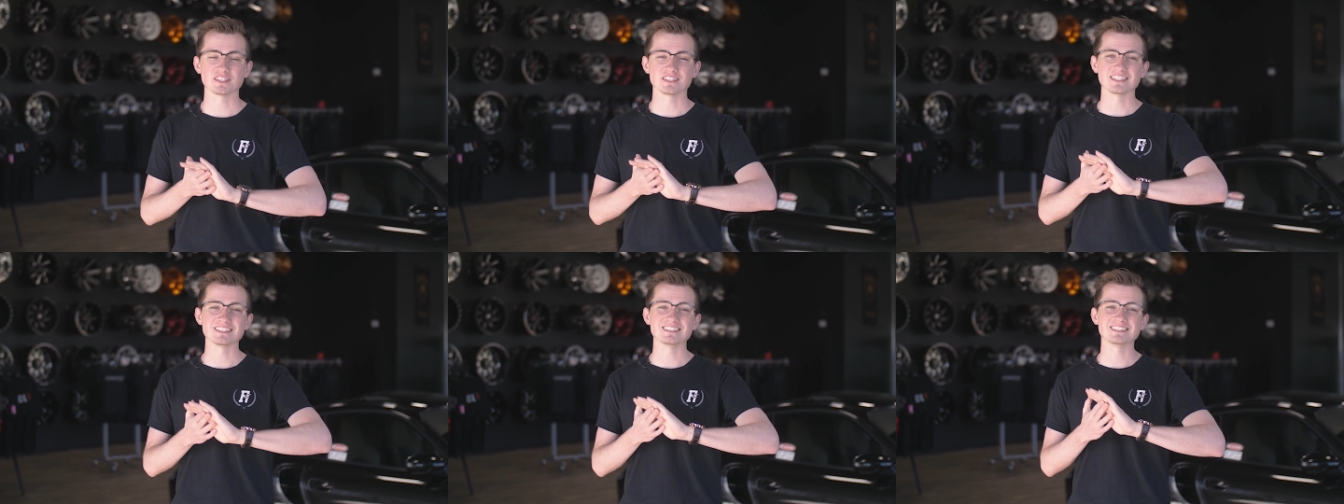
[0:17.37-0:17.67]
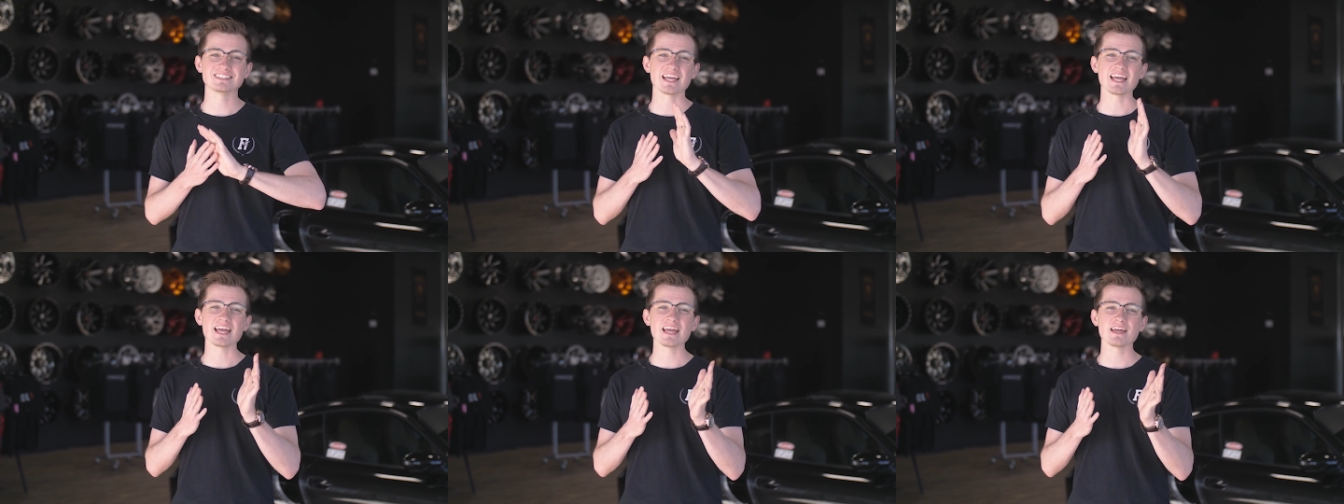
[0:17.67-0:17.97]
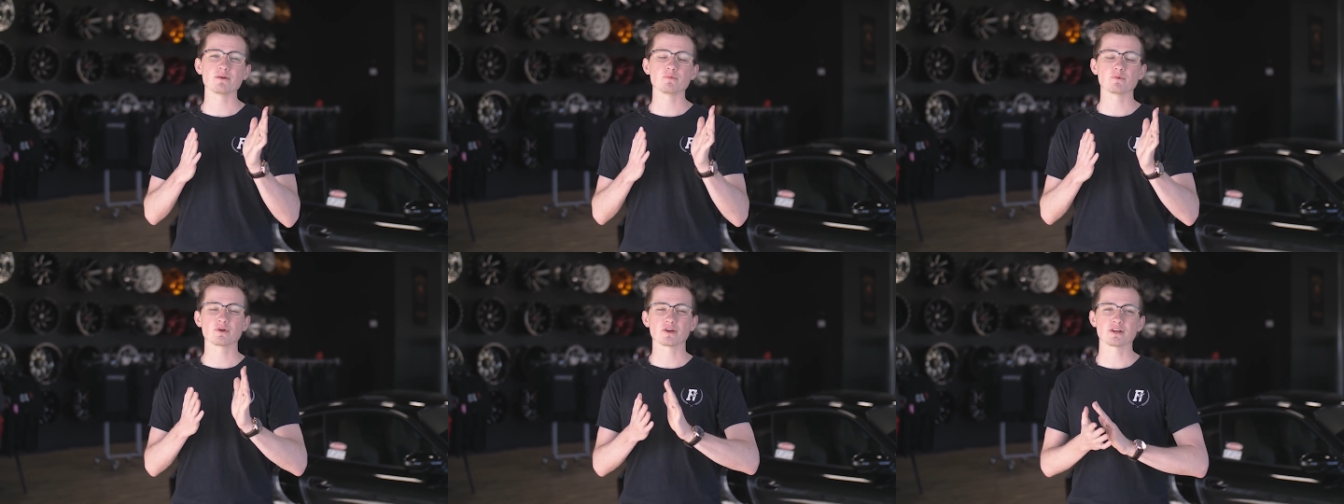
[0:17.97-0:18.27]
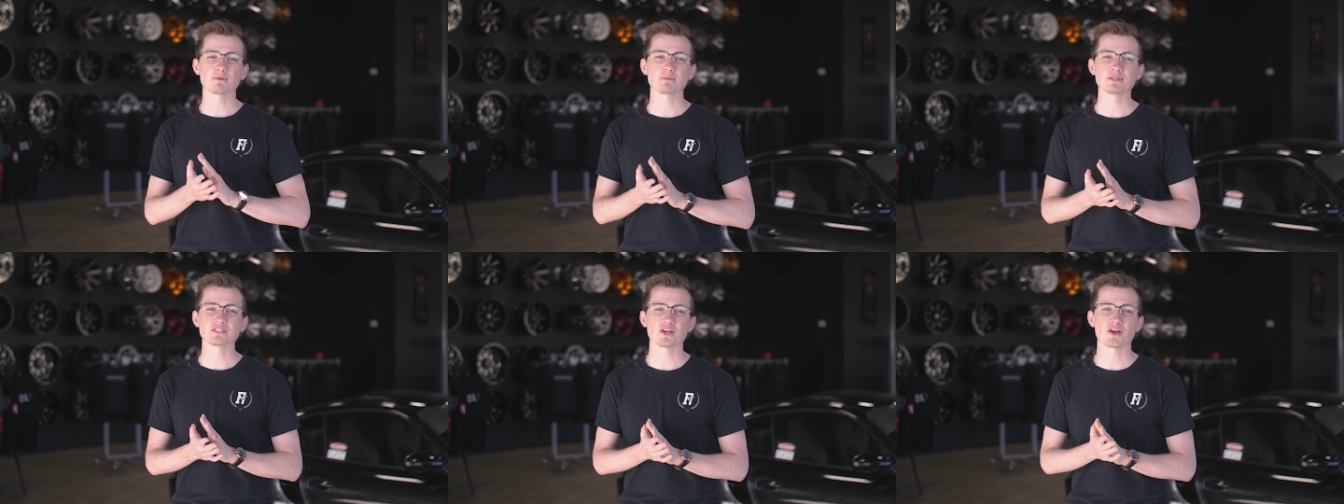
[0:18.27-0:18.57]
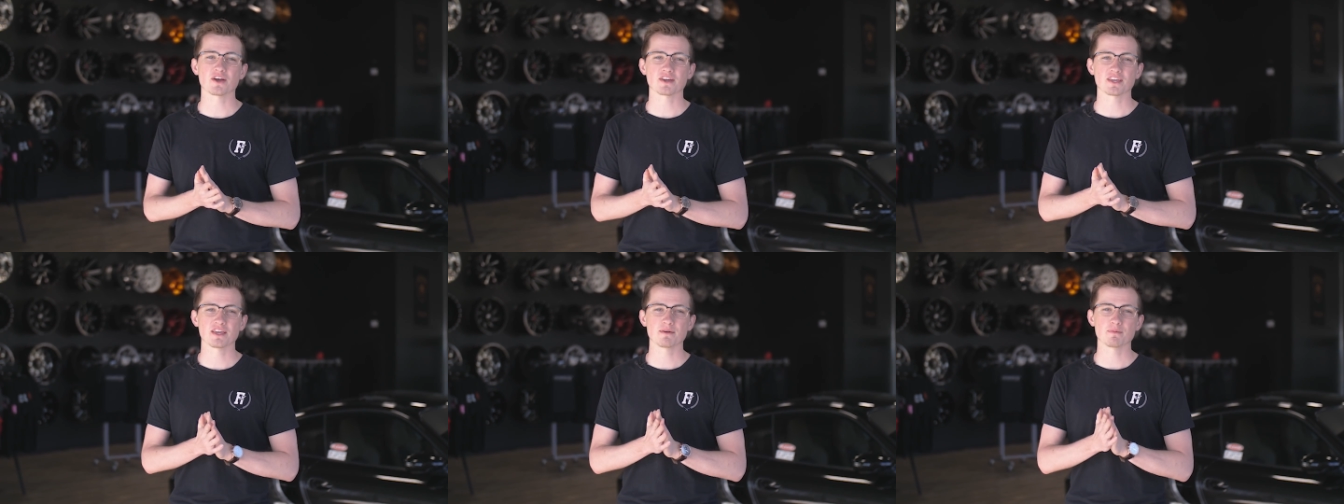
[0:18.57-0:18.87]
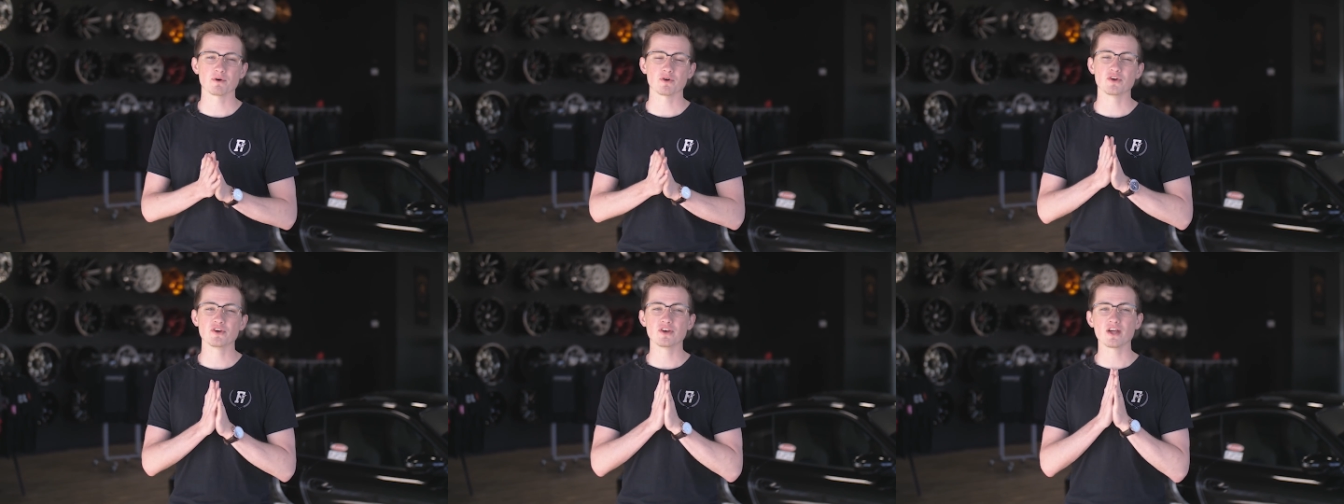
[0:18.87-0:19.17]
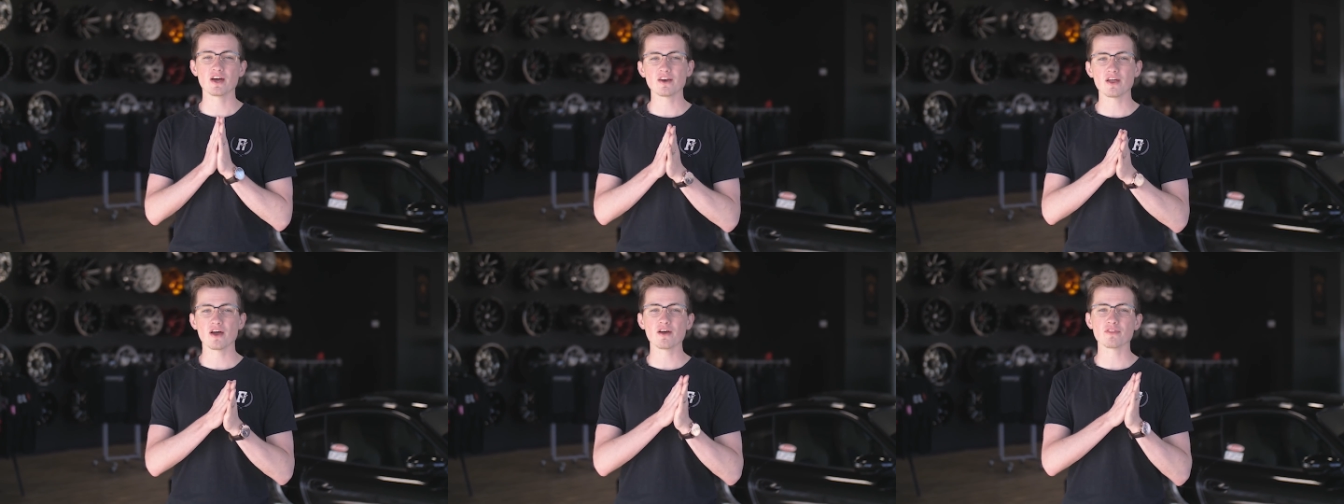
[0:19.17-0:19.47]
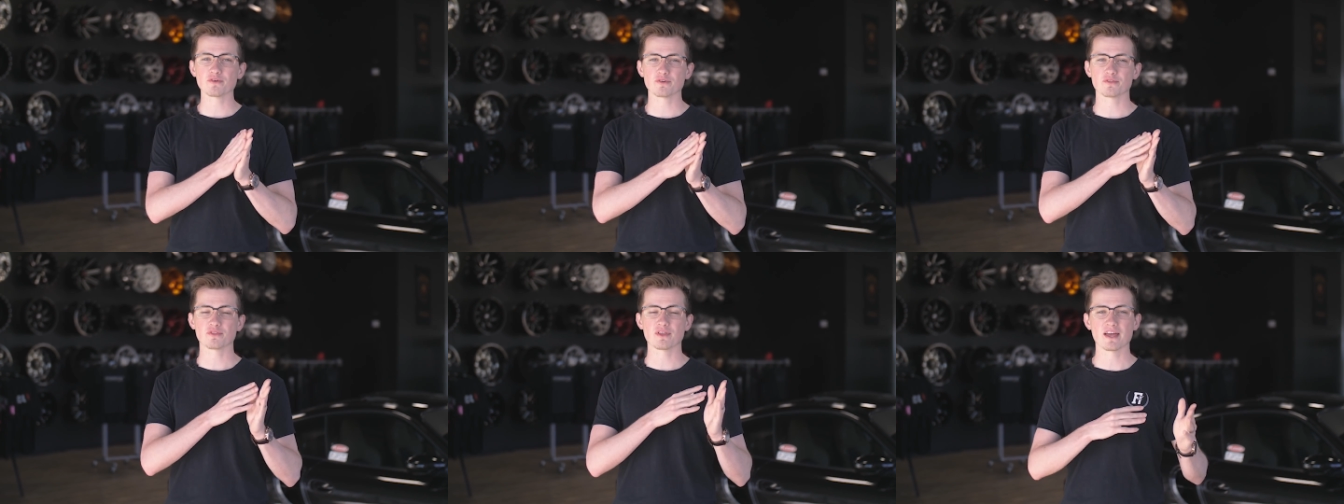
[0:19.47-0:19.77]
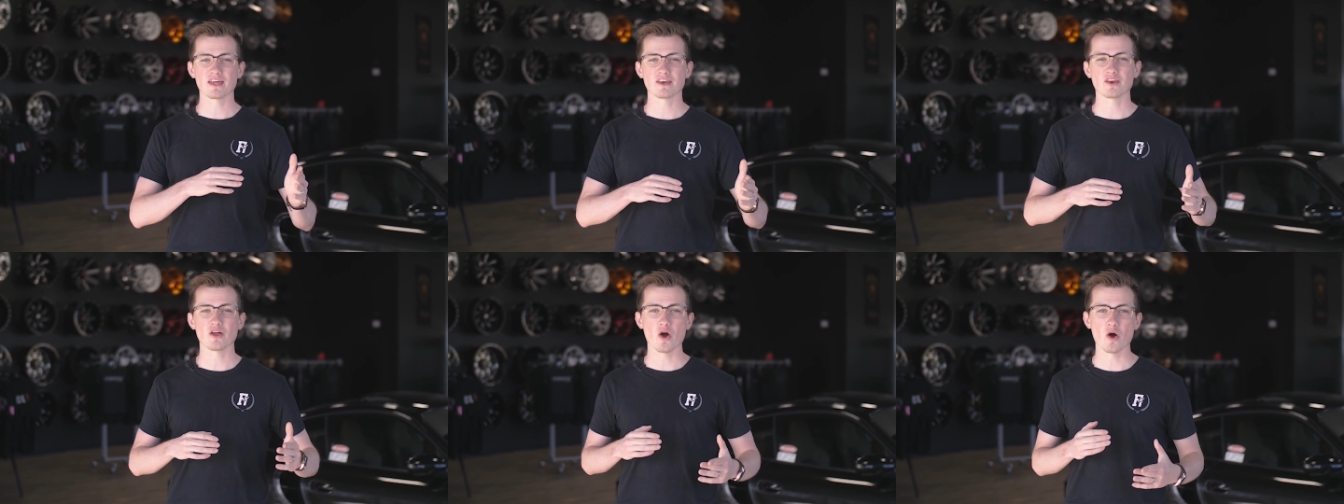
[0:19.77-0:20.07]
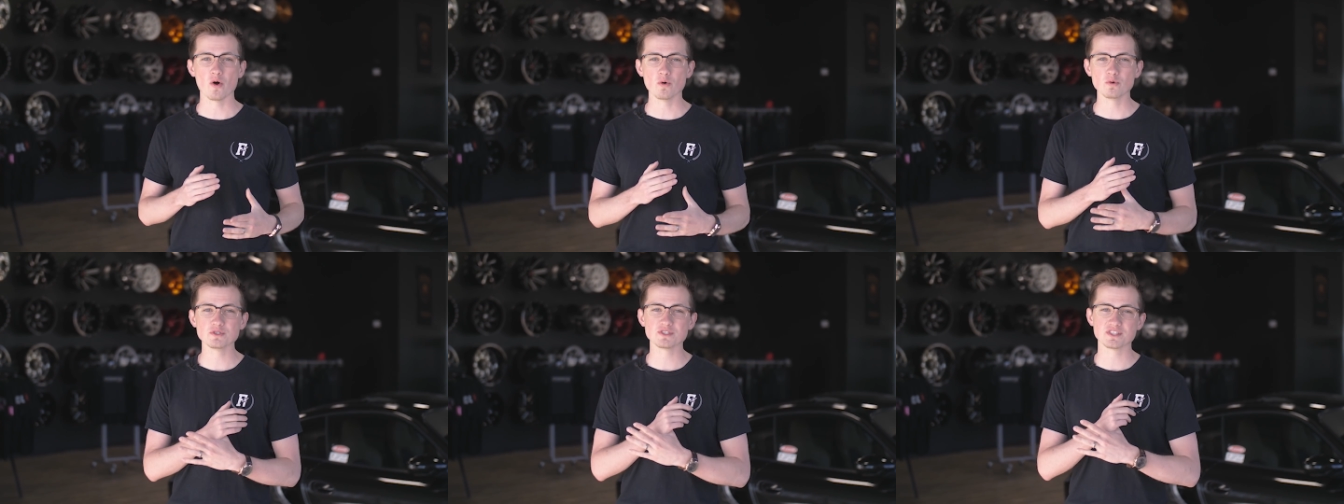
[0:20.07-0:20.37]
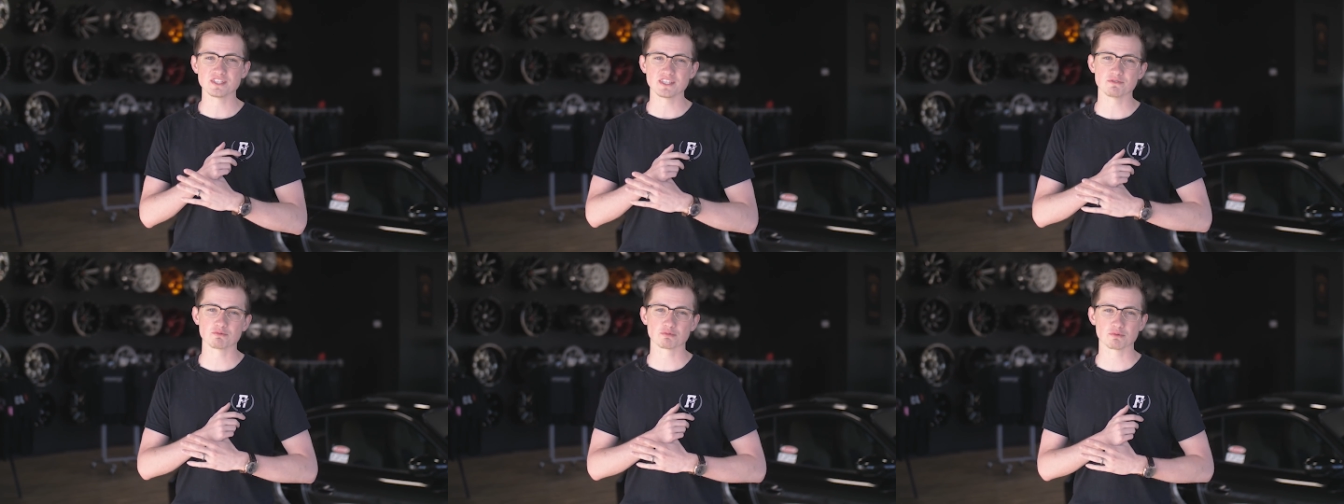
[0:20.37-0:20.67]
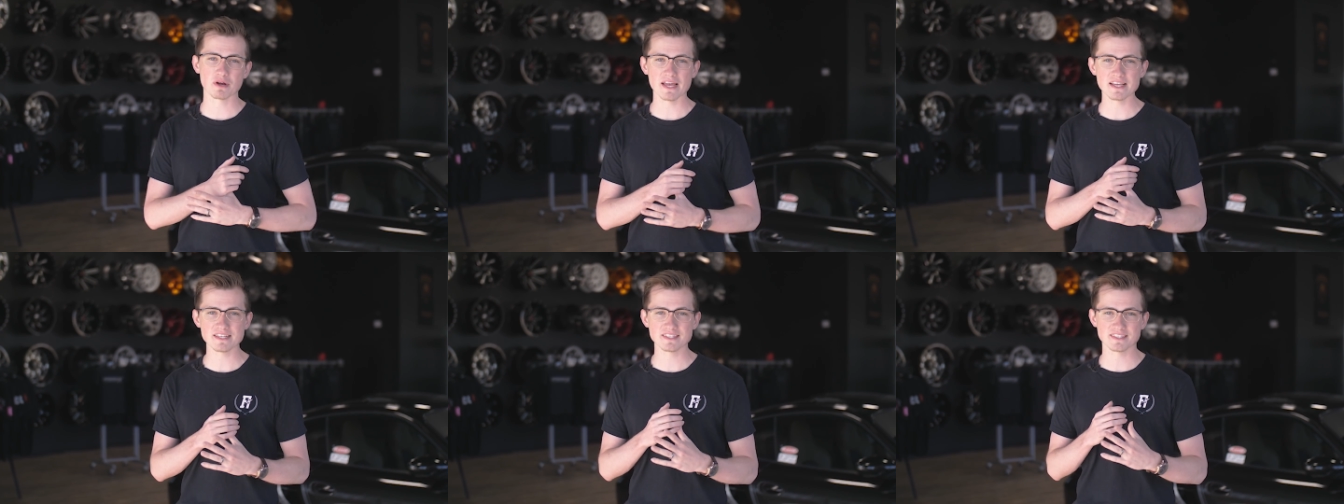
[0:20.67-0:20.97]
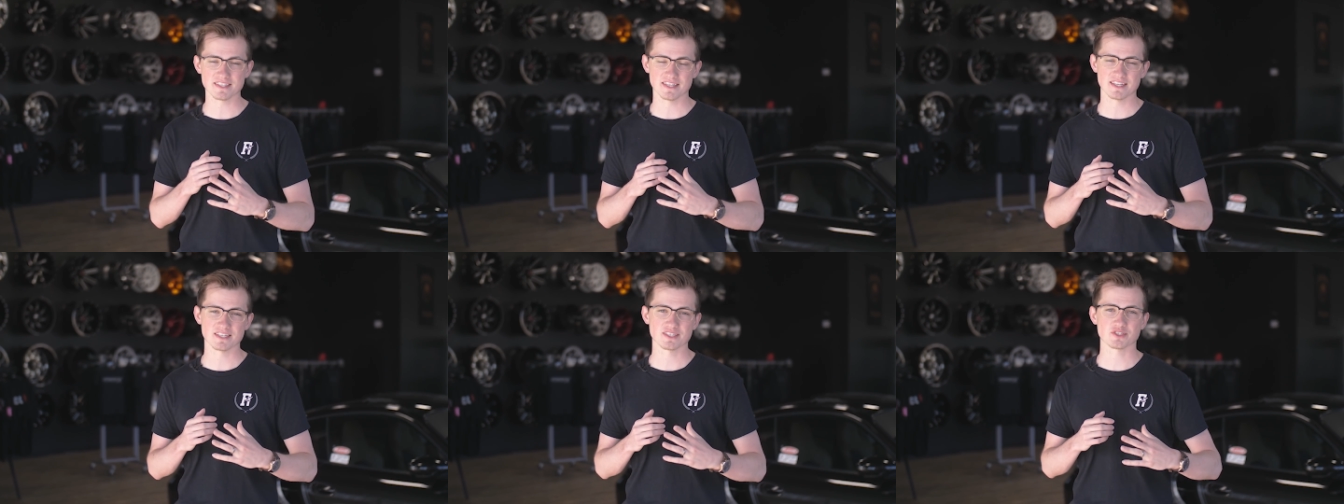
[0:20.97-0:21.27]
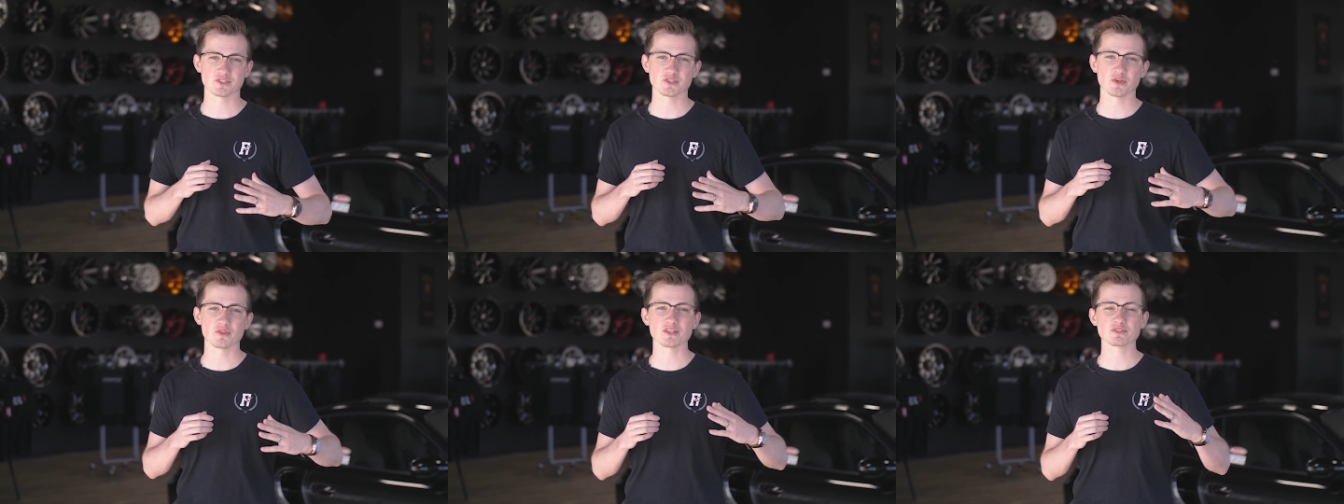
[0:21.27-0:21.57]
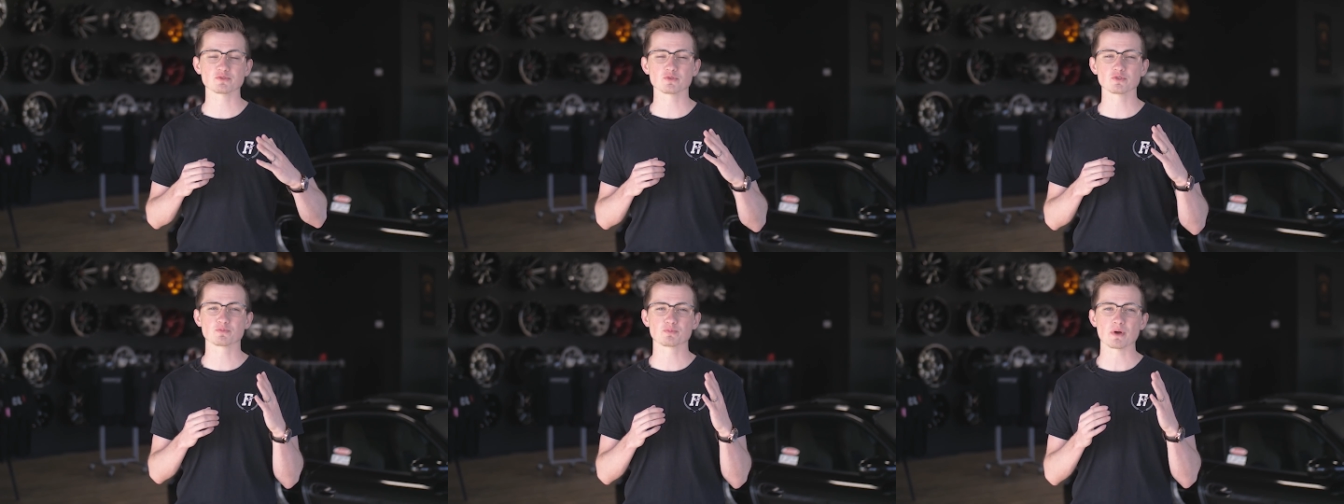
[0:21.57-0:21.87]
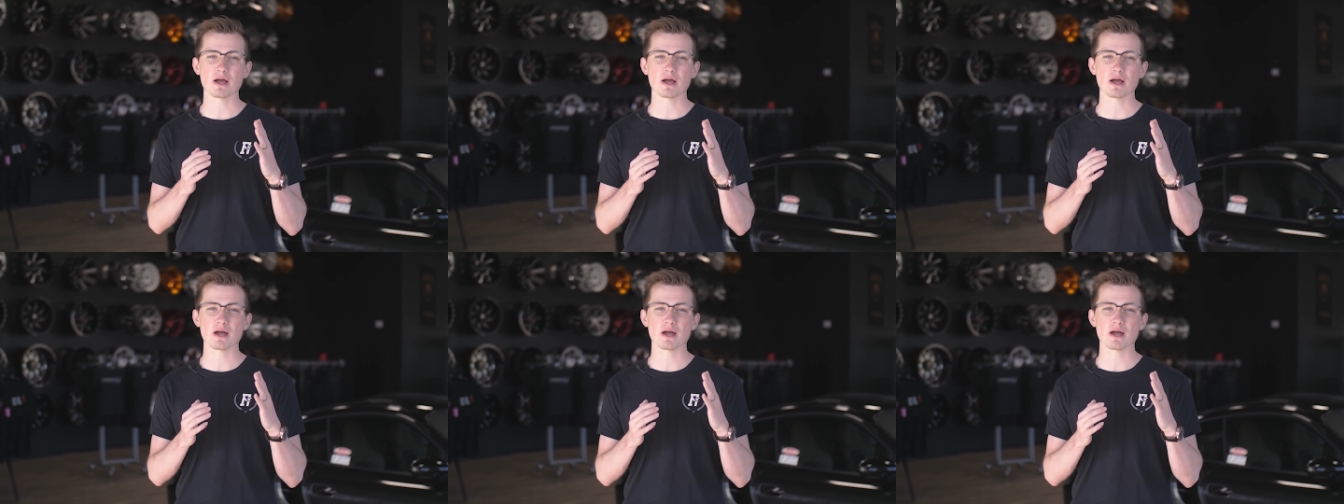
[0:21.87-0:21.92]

and today we're going to be talking about none other than O Z Racing. So this was